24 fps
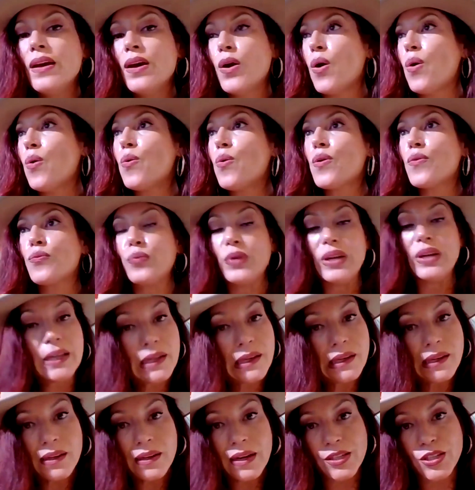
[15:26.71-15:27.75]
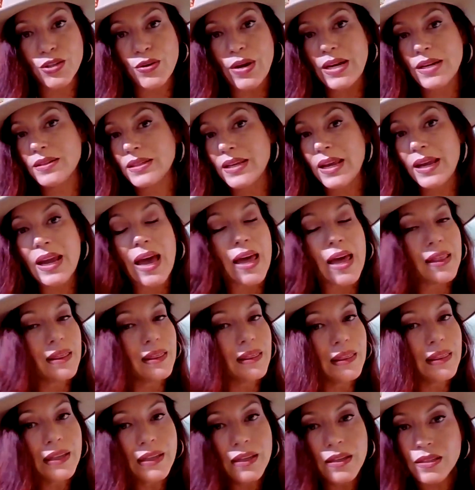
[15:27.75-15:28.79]
Or reading. I try to take at
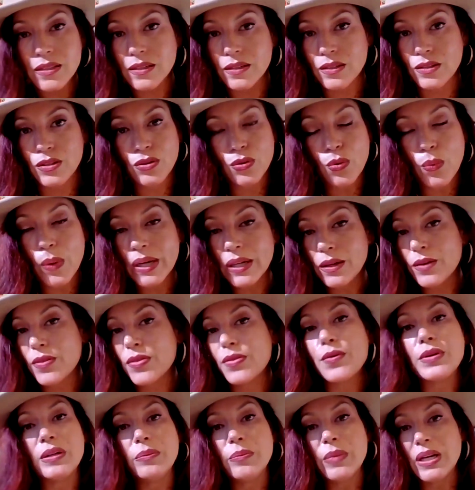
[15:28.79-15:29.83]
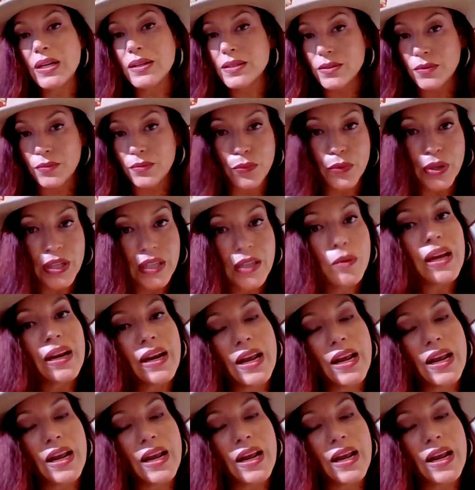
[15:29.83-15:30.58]
least 20 to 30 minutes of reading,